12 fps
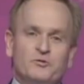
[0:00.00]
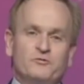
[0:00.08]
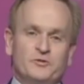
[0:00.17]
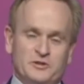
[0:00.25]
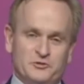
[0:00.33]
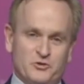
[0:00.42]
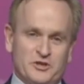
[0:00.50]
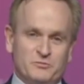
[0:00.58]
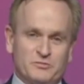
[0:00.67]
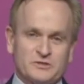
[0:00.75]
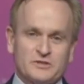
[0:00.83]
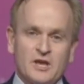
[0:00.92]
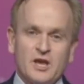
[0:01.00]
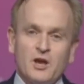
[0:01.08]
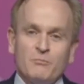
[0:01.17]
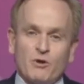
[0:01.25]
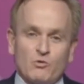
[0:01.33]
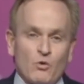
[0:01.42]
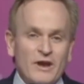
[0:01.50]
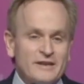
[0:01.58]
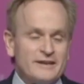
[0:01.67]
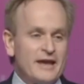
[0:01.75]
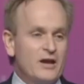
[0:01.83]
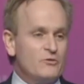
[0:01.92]
and fulfilled dreams, but
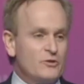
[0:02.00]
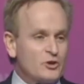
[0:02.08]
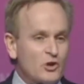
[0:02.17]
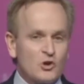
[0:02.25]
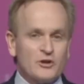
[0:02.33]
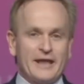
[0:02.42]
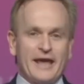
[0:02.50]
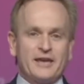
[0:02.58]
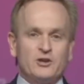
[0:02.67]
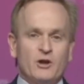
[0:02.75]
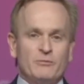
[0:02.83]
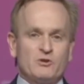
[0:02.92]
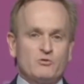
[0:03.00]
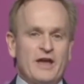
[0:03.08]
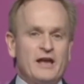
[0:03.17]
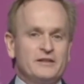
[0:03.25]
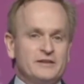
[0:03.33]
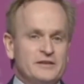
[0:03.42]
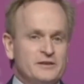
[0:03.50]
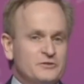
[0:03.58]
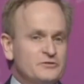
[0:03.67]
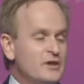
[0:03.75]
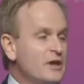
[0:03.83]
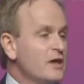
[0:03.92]
right now the current economic reality
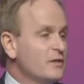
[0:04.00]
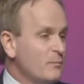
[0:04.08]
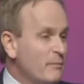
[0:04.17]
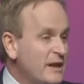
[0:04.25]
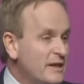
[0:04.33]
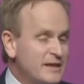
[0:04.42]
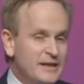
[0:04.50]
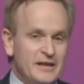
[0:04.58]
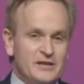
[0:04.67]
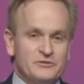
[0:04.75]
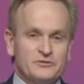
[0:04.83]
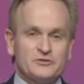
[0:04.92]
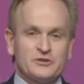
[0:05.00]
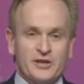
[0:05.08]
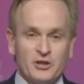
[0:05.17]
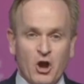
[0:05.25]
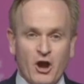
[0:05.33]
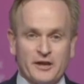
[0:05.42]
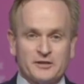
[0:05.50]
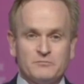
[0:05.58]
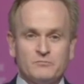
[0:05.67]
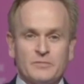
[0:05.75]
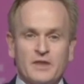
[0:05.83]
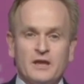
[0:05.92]
is that many Canadians cannot.
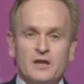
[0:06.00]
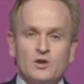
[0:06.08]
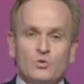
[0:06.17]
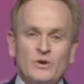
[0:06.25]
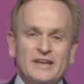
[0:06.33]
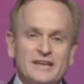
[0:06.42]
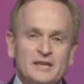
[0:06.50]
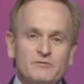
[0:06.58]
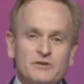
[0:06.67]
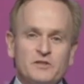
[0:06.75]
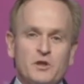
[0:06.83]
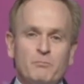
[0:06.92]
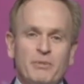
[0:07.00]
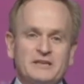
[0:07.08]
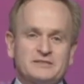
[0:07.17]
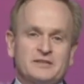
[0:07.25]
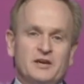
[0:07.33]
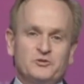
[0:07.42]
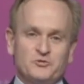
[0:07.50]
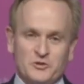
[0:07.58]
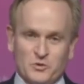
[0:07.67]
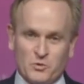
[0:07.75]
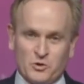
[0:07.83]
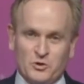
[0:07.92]
We live in the best country
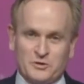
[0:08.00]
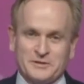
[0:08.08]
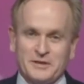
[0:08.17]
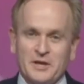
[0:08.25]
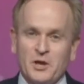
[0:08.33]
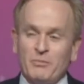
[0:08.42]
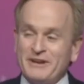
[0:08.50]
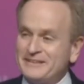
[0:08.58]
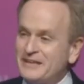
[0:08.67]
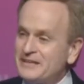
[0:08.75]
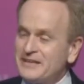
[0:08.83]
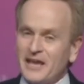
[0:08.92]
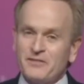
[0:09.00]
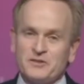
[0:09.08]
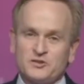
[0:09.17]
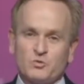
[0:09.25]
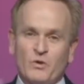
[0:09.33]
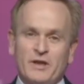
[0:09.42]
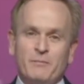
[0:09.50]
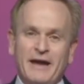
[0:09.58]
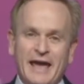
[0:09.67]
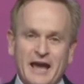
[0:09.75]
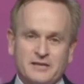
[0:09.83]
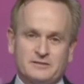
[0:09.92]
in the world, but it didn't get this way
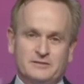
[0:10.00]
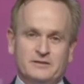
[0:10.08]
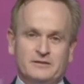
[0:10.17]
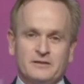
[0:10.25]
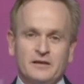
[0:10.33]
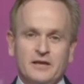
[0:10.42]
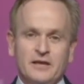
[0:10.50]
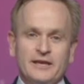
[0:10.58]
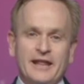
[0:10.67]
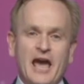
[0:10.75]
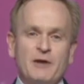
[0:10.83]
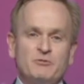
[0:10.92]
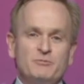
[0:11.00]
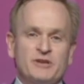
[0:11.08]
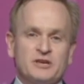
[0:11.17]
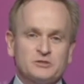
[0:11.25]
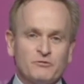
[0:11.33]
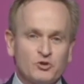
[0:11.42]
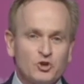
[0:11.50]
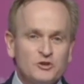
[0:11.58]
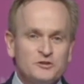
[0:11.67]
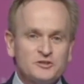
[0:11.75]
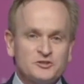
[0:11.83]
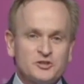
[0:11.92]
by accident. It happened because of
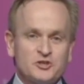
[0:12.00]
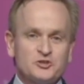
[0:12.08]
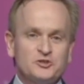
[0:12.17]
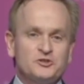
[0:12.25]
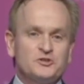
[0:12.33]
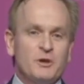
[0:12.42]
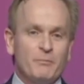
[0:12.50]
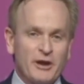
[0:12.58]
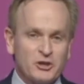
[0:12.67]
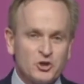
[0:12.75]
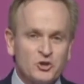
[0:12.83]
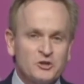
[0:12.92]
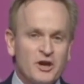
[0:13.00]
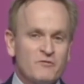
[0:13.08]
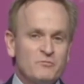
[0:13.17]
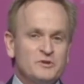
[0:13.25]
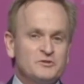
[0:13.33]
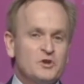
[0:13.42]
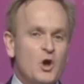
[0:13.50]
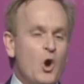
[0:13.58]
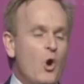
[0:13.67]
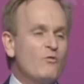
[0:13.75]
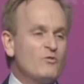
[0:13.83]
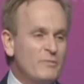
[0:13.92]
good decisions by good governments
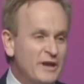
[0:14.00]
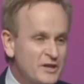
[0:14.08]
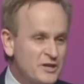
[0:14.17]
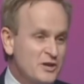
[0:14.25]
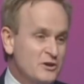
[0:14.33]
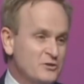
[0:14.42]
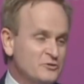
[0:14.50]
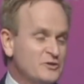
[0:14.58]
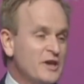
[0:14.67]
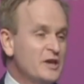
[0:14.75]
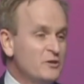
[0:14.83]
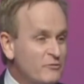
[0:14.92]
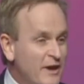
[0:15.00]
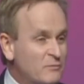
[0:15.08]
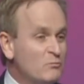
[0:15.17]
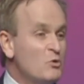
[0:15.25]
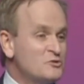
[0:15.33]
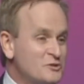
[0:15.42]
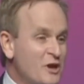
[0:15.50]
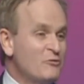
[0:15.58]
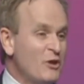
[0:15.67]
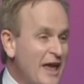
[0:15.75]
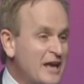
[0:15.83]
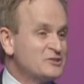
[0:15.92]
over many years, in fact most
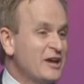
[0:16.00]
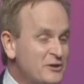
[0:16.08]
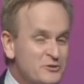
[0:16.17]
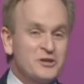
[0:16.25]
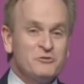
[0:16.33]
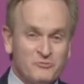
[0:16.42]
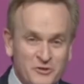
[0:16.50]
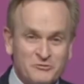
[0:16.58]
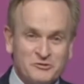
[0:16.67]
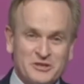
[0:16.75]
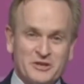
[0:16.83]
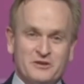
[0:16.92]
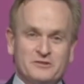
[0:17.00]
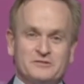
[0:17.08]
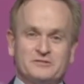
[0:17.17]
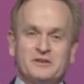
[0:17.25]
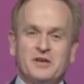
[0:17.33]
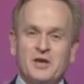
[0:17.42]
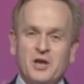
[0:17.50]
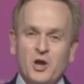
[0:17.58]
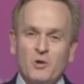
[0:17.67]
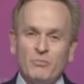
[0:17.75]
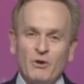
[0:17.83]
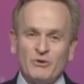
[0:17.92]
of the last 150 years.
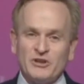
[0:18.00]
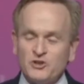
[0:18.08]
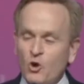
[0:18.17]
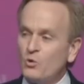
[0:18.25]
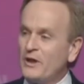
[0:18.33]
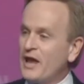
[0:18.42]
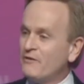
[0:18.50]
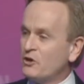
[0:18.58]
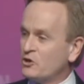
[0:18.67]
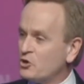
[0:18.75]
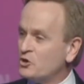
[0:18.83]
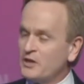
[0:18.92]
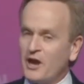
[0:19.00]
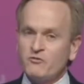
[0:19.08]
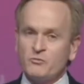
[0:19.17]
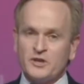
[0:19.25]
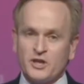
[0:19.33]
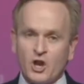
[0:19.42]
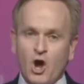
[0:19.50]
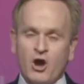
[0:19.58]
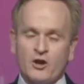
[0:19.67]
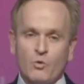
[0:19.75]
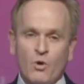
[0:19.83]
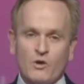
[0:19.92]
But we don't have a good government in
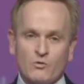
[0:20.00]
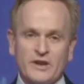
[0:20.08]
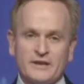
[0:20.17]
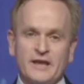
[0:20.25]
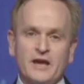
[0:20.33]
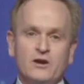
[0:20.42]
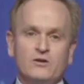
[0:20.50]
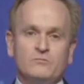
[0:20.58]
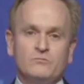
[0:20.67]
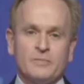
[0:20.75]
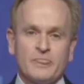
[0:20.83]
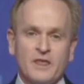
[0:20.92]
Ottawa right now.